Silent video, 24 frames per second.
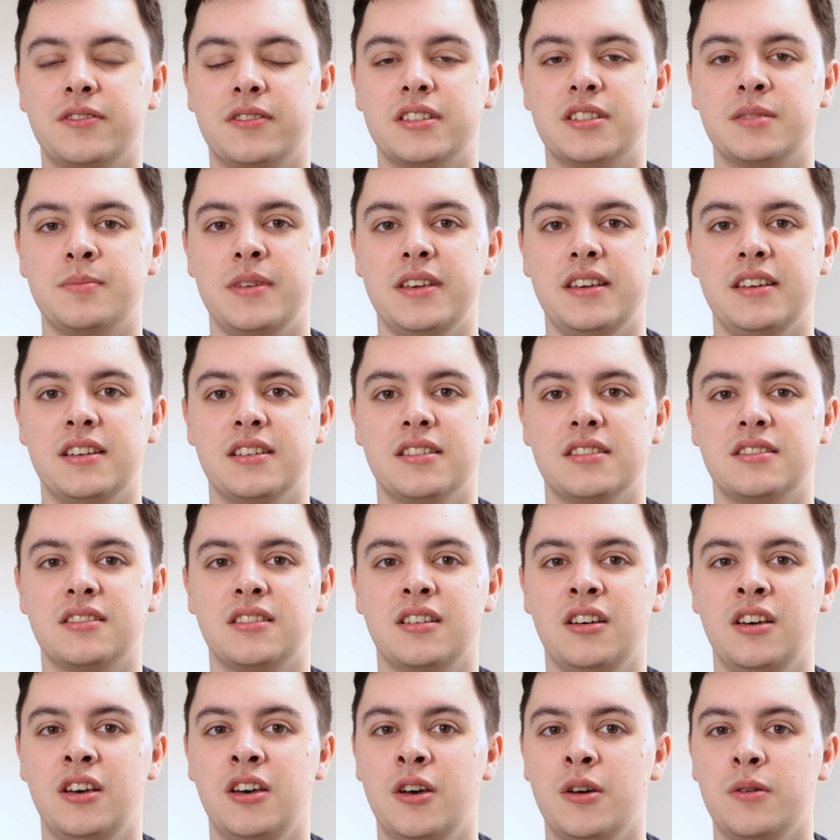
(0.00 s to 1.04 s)
for the speakers,
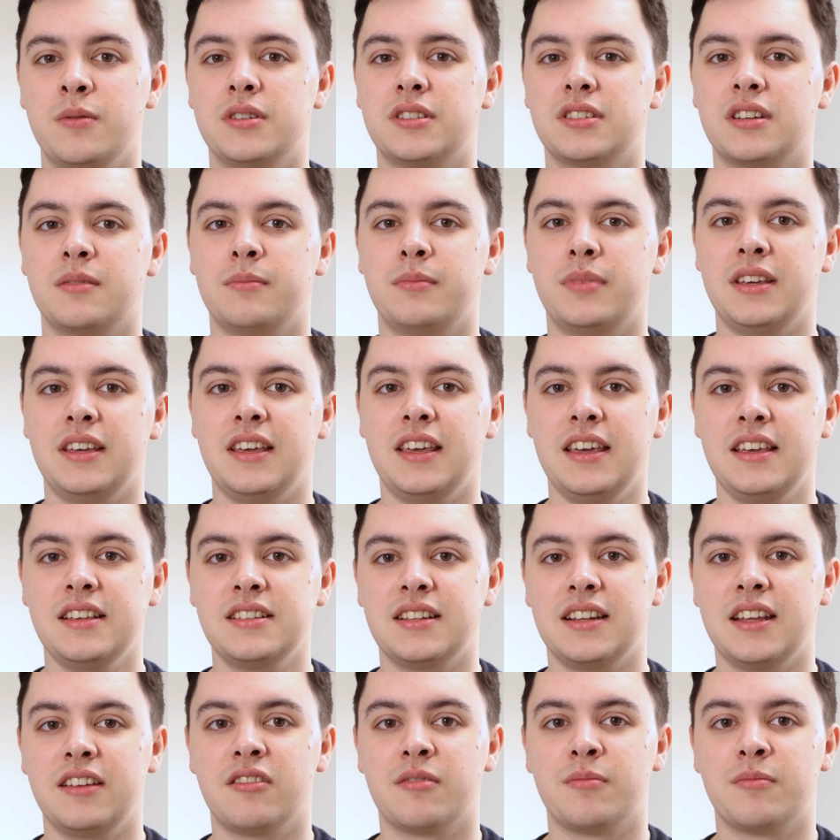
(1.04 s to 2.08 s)
which can be easily